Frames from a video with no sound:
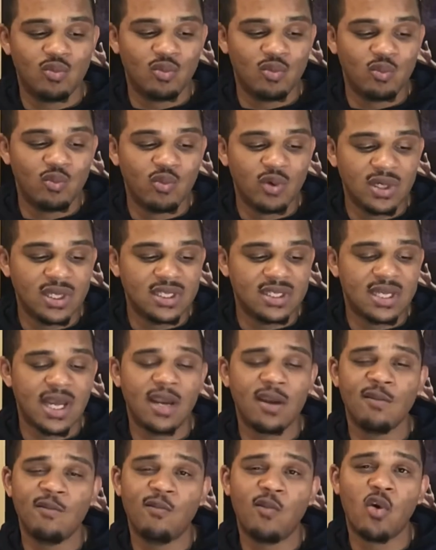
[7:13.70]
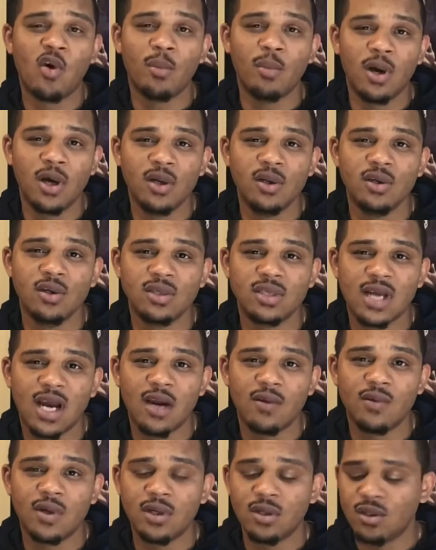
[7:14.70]
really taken form under
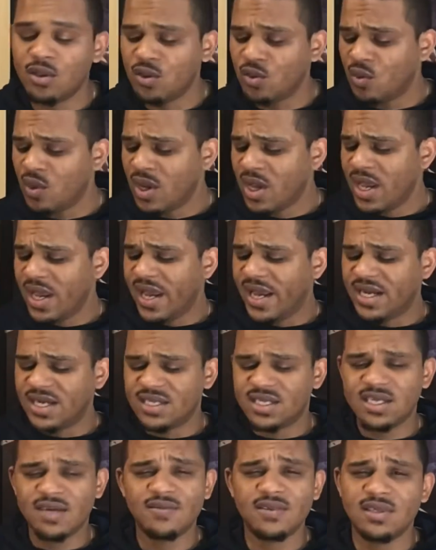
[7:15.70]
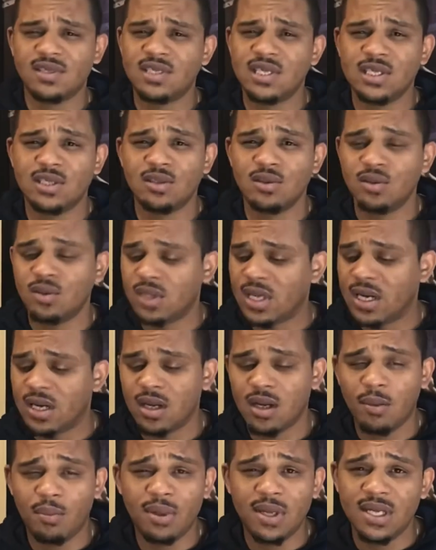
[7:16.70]
Tyronn Lue, and the 76ers look like a
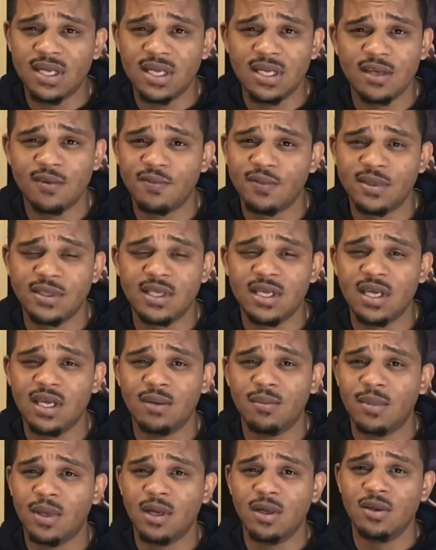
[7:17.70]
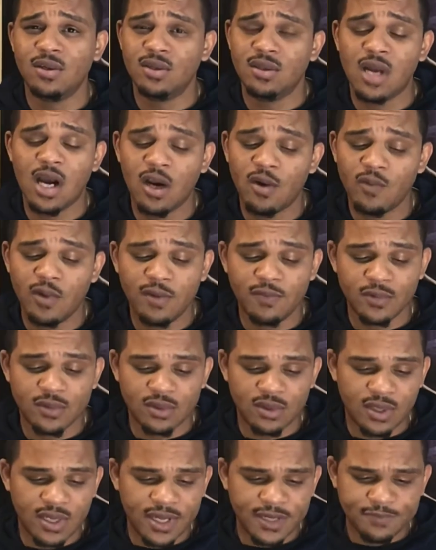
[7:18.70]
completely different team under Doc Rivers,
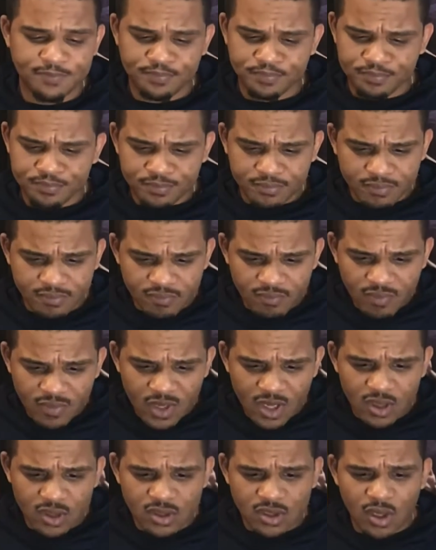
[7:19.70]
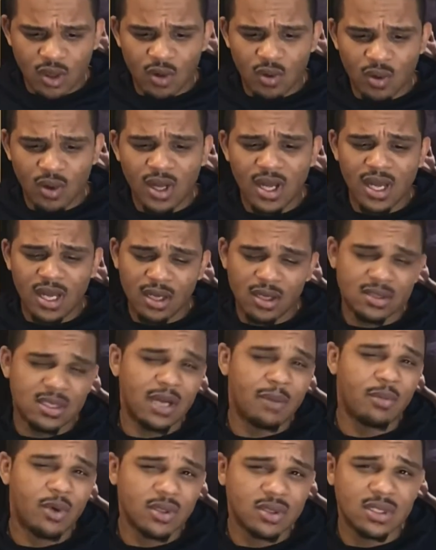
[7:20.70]
okay? So it looks like
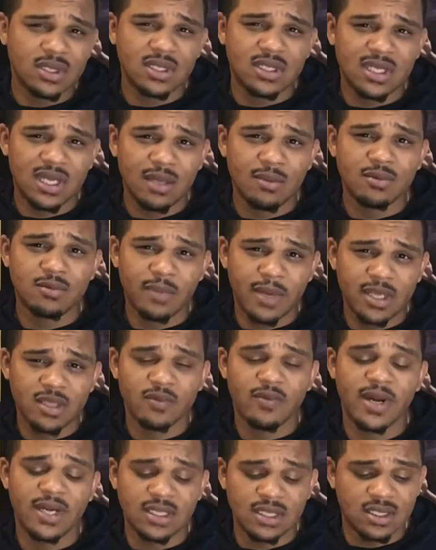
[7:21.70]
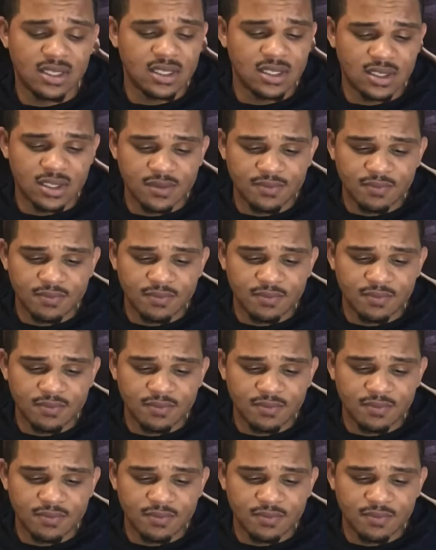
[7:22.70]
both of these teams made the right decision.